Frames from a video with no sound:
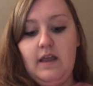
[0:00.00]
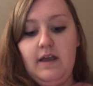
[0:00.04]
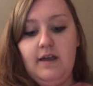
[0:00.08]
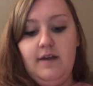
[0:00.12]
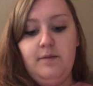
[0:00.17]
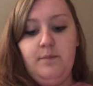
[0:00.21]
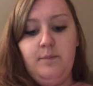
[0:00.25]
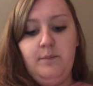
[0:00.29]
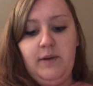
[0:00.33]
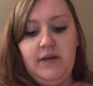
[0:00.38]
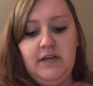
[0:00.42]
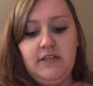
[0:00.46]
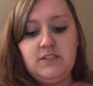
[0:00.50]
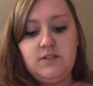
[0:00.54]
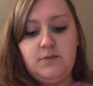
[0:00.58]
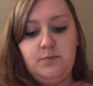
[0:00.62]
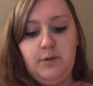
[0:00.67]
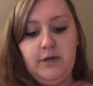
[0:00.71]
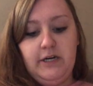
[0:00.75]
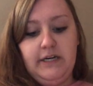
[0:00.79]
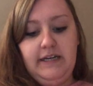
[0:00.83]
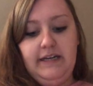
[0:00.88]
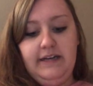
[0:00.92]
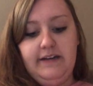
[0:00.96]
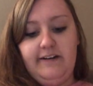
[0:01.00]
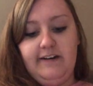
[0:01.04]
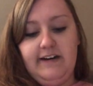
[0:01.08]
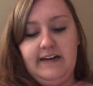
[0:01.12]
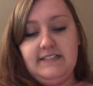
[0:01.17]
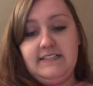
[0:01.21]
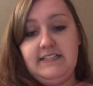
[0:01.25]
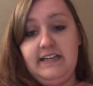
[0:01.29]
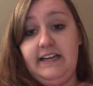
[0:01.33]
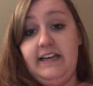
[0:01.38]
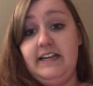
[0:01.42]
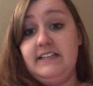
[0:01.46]
it's pretty
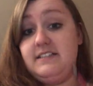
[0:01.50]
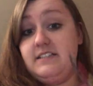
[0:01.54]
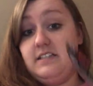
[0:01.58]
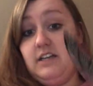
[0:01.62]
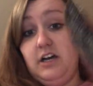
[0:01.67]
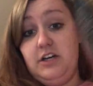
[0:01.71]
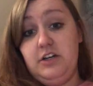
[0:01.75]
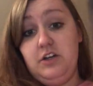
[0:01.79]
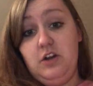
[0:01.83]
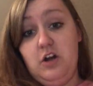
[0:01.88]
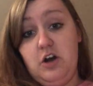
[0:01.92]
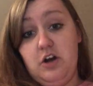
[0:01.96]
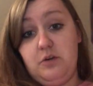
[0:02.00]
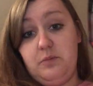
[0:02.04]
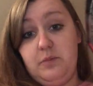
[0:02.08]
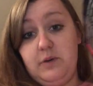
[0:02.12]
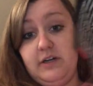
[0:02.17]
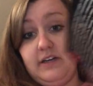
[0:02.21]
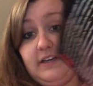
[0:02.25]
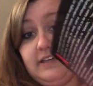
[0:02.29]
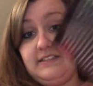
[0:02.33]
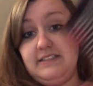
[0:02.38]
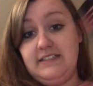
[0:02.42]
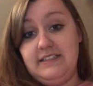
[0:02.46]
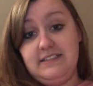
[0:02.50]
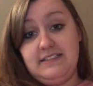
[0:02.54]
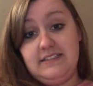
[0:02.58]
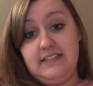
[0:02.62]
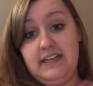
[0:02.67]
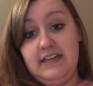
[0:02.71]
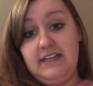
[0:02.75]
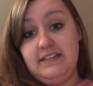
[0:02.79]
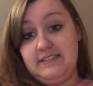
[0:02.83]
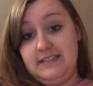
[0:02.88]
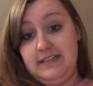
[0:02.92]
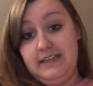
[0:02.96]
interesting. It's not a long book. It's easy.
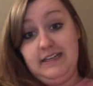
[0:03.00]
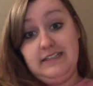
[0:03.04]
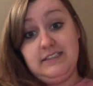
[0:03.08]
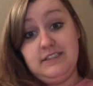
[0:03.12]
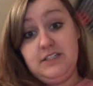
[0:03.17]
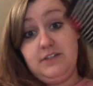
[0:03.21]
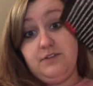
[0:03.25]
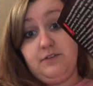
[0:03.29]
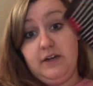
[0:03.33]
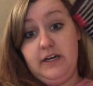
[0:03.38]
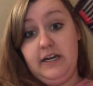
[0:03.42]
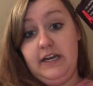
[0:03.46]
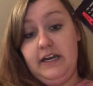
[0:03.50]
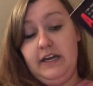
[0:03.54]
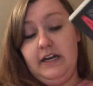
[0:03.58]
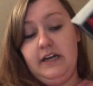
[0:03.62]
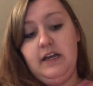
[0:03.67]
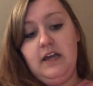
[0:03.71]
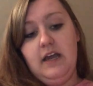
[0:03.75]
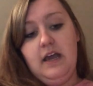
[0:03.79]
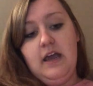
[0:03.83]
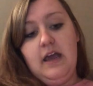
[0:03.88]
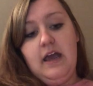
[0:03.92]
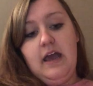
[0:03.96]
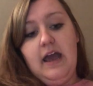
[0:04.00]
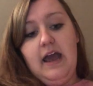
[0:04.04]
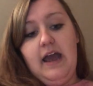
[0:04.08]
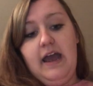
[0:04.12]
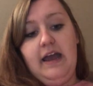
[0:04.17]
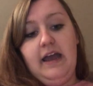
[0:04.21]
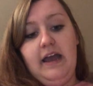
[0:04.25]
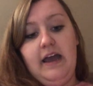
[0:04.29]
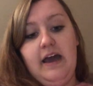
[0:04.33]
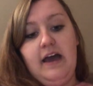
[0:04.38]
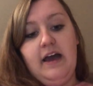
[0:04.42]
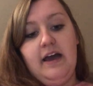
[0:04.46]
It's an easy read.
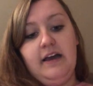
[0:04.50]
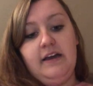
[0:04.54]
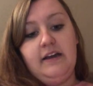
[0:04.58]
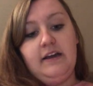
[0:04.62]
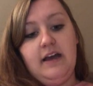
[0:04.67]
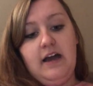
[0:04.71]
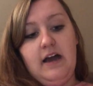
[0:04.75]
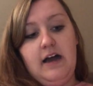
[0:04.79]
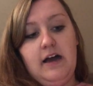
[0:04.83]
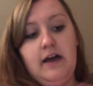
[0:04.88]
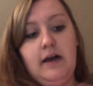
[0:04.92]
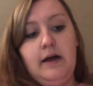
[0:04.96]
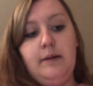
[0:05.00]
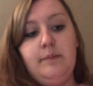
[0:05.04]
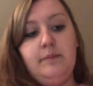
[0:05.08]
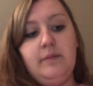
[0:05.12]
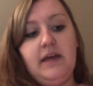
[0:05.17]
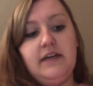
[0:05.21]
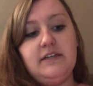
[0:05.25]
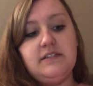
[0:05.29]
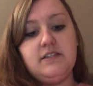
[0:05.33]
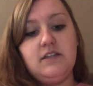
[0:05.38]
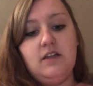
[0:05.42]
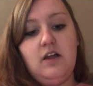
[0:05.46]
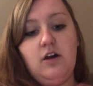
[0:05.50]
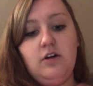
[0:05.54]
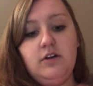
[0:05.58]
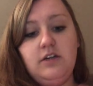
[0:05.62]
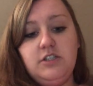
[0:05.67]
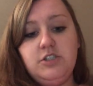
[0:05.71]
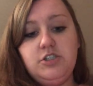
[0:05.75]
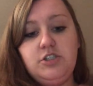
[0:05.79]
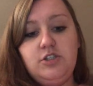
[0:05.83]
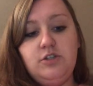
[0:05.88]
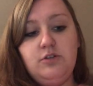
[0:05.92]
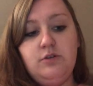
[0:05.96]
And as long
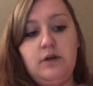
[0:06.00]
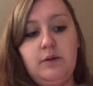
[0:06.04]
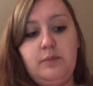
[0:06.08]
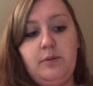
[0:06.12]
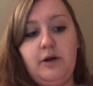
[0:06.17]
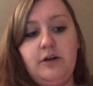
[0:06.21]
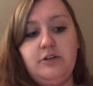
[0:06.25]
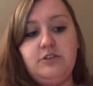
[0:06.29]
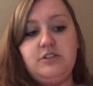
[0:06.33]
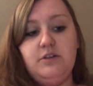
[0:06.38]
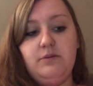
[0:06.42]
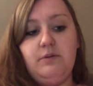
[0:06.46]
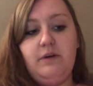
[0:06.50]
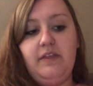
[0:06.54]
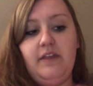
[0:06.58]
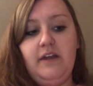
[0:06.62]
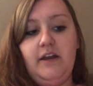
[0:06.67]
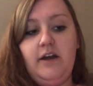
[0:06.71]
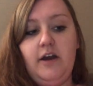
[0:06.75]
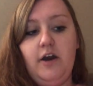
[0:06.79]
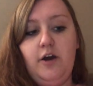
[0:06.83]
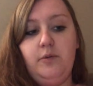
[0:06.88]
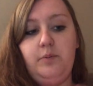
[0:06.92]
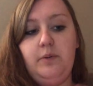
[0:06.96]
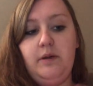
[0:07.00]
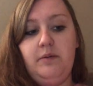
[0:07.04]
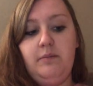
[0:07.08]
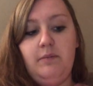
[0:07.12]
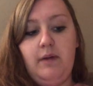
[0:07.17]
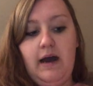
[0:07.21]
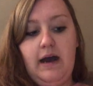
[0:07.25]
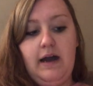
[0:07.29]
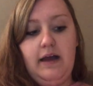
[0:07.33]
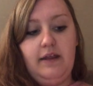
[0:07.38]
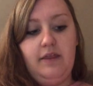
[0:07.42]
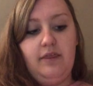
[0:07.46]
as you approach it with an open
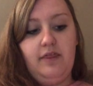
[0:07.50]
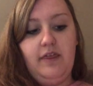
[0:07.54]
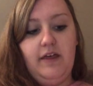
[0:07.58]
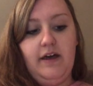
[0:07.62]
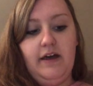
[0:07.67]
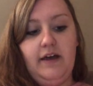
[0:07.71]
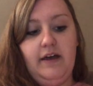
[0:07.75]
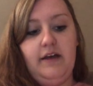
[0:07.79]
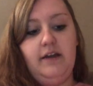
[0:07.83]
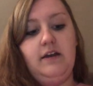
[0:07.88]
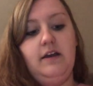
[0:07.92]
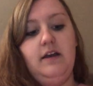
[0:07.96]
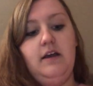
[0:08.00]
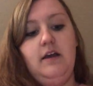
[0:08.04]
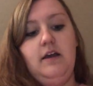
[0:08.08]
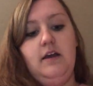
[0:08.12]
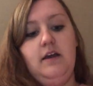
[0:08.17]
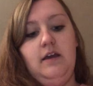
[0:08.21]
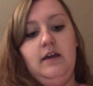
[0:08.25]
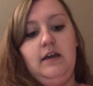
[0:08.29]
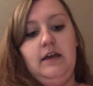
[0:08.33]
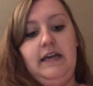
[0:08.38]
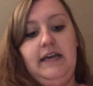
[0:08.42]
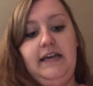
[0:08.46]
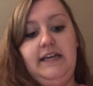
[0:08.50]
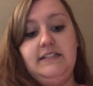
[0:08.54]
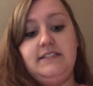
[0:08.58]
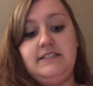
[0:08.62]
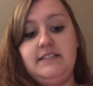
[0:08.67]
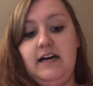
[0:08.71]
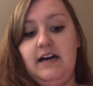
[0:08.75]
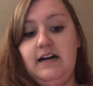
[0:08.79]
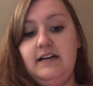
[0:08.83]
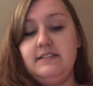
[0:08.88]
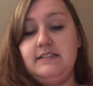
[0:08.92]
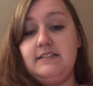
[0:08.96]
mind, that
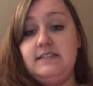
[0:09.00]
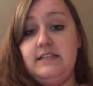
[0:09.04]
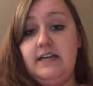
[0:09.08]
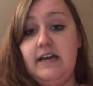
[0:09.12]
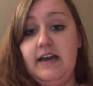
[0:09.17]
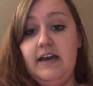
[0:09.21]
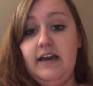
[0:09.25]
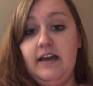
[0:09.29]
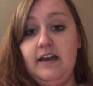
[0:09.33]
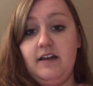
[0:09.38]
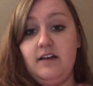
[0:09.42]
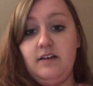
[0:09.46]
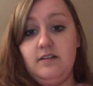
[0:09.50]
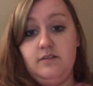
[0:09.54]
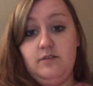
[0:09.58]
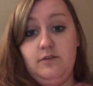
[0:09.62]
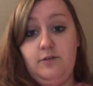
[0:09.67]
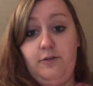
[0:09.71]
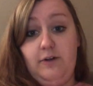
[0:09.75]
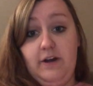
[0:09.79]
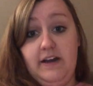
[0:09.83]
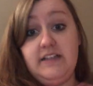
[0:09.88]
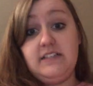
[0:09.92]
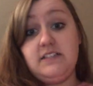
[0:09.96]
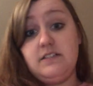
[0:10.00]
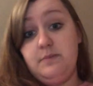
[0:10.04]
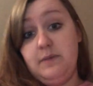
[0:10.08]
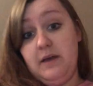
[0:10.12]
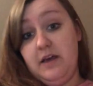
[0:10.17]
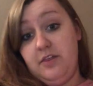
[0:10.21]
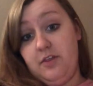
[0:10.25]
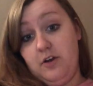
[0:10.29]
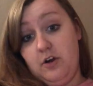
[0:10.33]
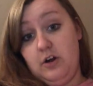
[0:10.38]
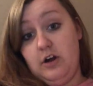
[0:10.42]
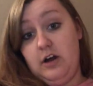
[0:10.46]
Frank
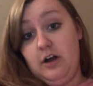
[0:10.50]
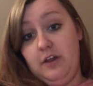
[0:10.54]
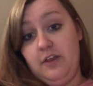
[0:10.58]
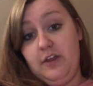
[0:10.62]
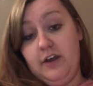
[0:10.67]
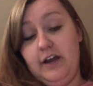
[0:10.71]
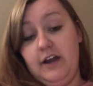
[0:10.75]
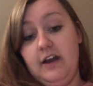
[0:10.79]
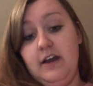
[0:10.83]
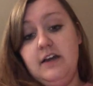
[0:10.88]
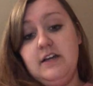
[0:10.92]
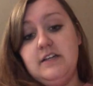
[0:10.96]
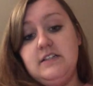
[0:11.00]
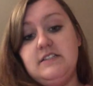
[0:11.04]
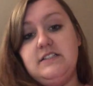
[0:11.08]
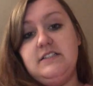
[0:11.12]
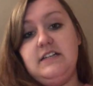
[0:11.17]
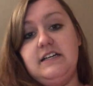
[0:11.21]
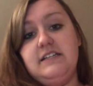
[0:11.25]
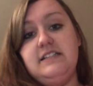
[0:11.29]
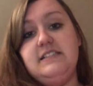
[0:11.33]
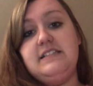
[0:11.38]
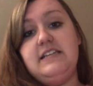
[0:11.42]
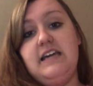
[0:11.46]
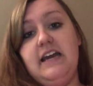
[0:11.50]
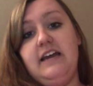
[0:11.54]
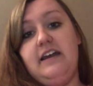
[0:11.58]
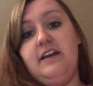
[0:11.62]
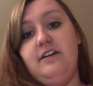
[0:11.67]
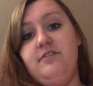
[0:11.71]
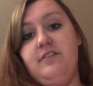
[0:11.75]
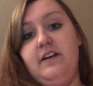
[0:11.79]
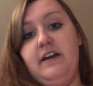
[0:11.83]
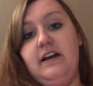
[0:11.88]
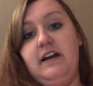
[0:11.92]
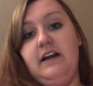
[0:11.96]
Smith, our author, does take
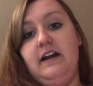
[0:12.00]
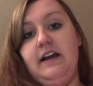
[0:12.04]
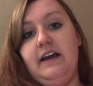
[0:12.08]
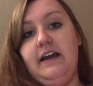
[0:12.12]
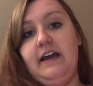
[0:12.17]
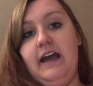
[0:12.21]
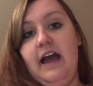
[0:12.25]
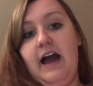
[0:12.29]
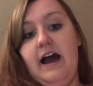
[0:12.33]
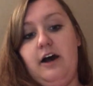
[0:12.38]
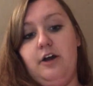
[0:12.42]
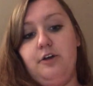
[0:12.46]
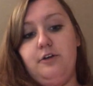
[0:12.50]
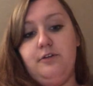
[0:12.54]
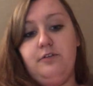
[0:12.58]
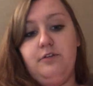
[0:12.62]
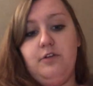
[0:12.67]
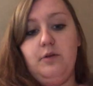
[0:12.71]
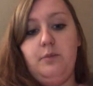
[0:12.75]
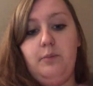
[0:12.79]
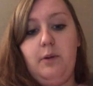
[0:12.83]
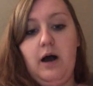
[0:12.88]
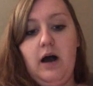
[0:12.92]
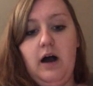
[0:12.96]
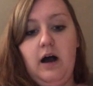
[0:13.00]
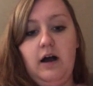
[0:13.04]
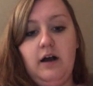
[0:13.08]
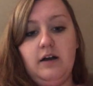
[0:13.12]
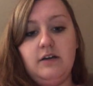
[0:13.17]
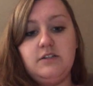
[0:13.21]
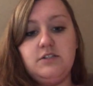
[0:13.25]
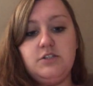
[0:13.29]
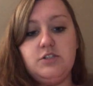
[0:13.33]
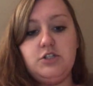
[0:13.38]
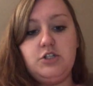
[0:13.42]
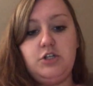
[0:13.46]
a very
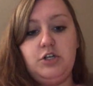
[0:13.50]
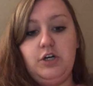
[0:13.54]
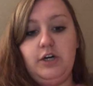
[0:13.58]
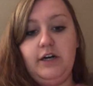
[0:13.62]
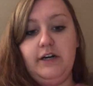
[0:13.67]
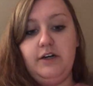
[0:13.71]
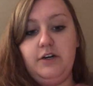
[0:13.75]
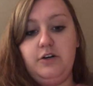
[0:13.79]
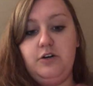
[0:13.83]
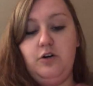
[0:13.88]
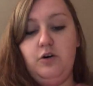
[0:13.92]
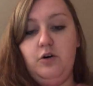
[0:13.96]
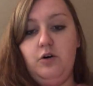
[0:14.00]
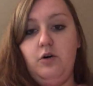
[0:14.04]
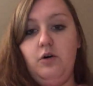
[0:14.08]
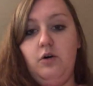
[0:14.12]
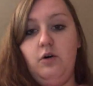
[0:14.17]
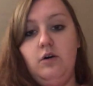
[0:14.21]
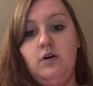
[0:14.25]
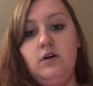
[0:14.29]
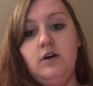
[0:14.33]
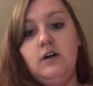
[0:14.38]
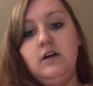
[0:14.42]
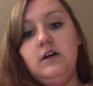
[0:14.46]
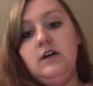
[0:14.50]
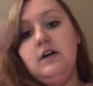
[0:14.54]
out-of-the-box, critical